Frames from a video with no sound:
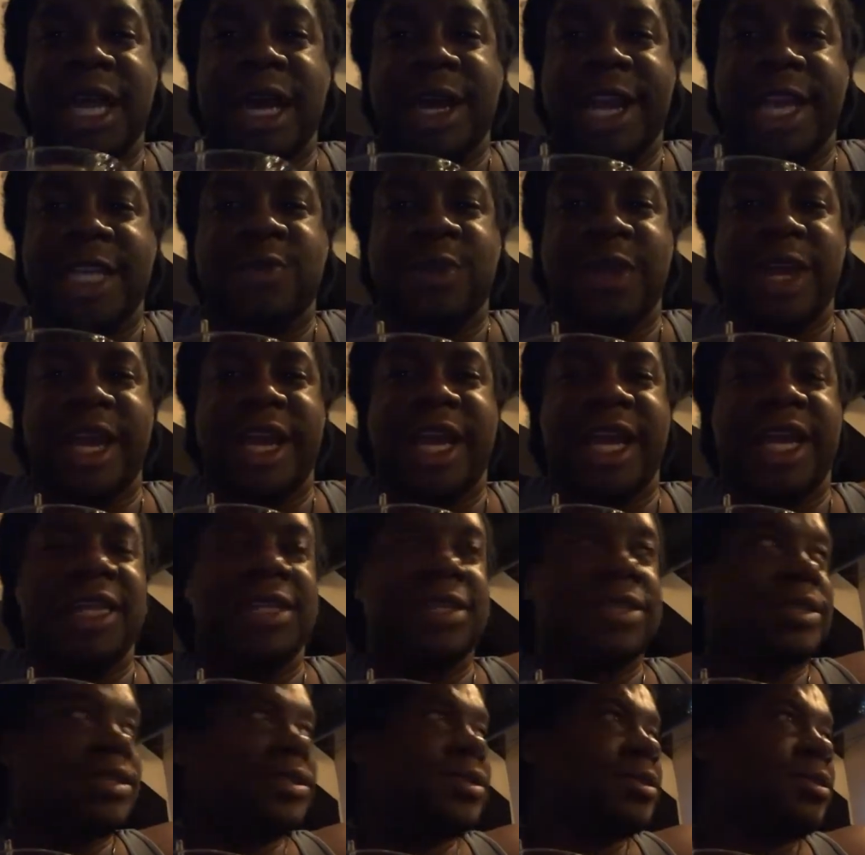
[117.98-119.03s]
y'all next Friday.
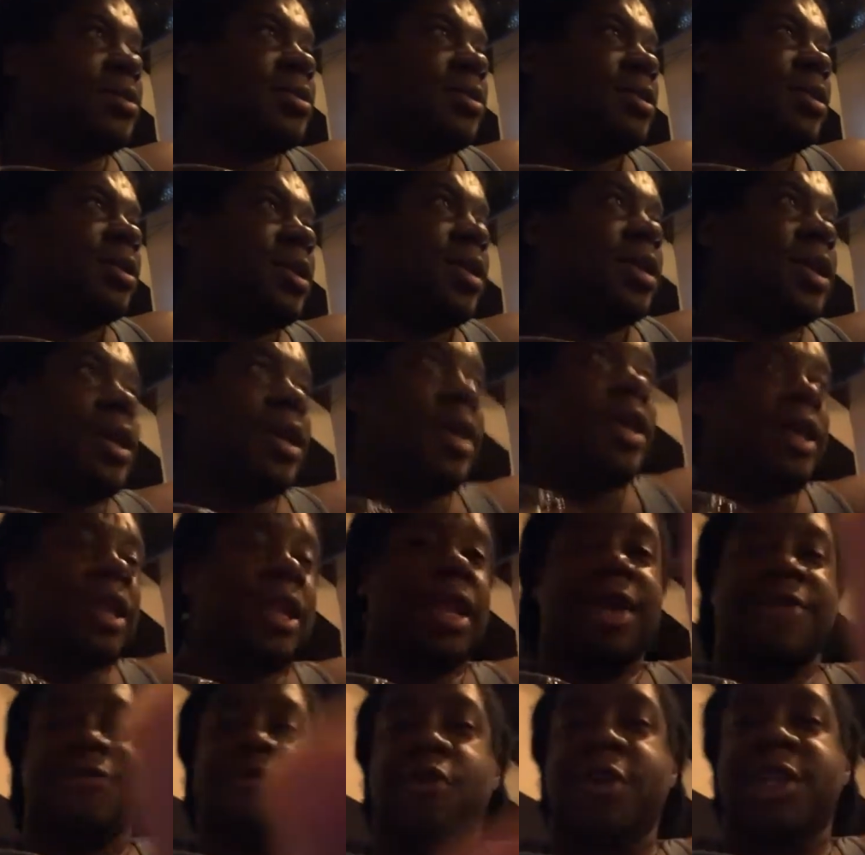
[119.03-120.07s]

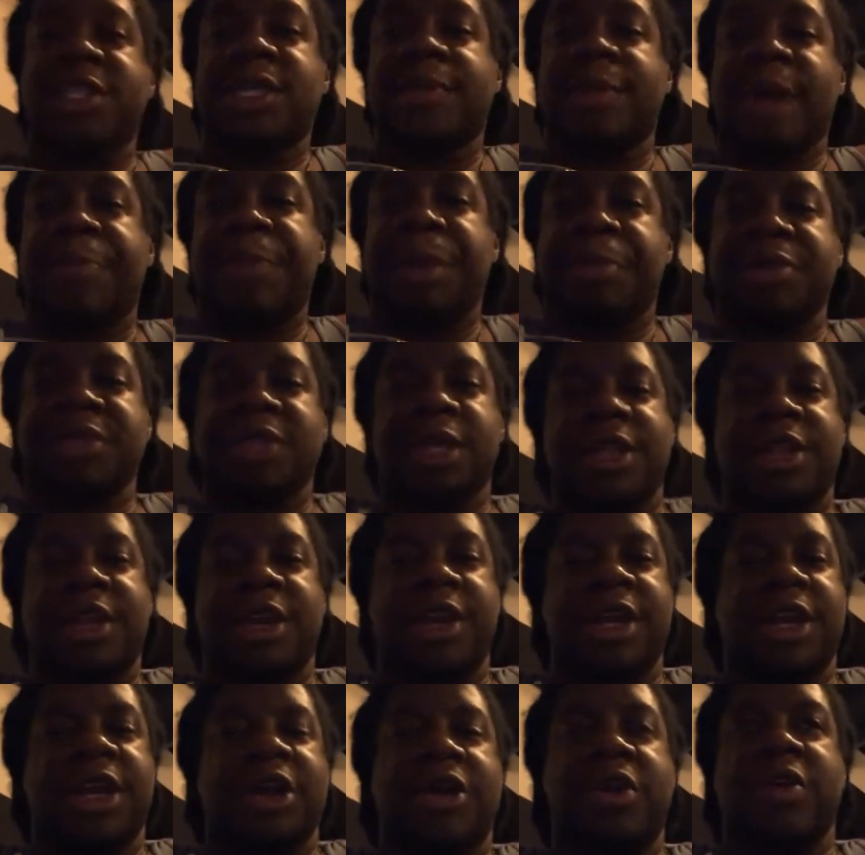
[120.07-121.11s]
Looking forward to seeing my peoples out there,
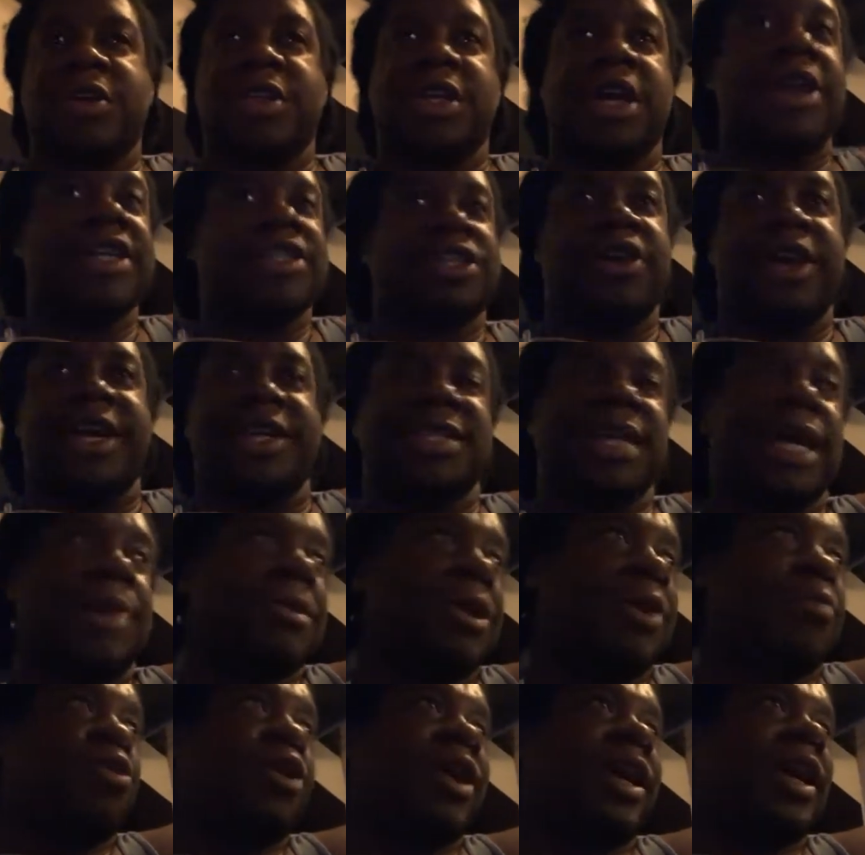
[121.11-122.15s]
you know. It's always a great time
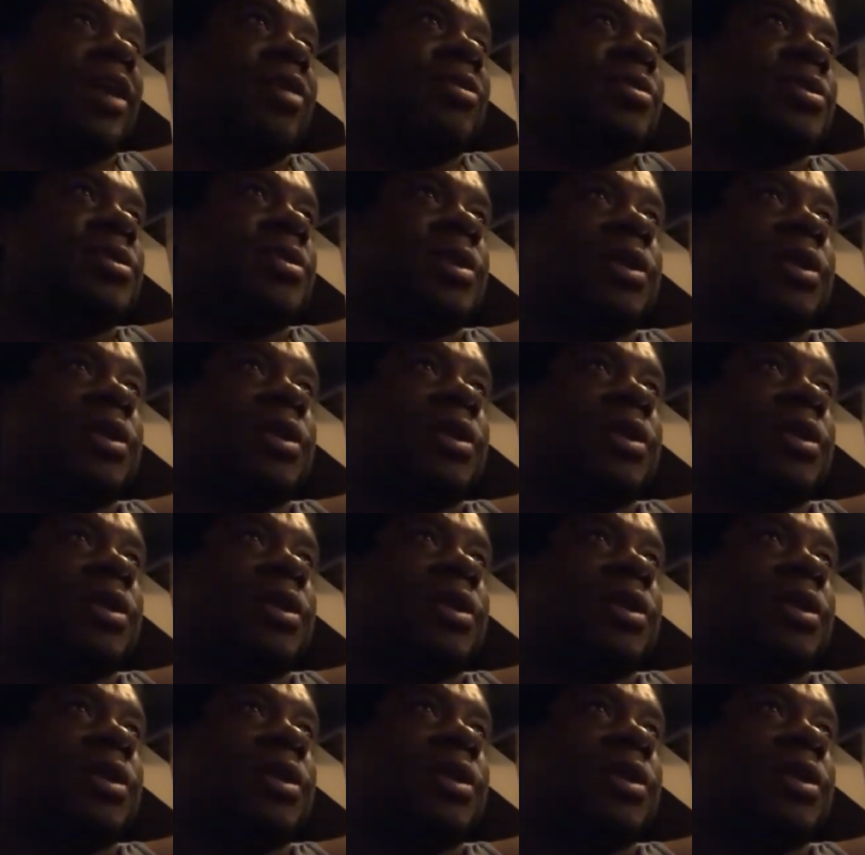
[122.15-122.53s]
at the Brick House.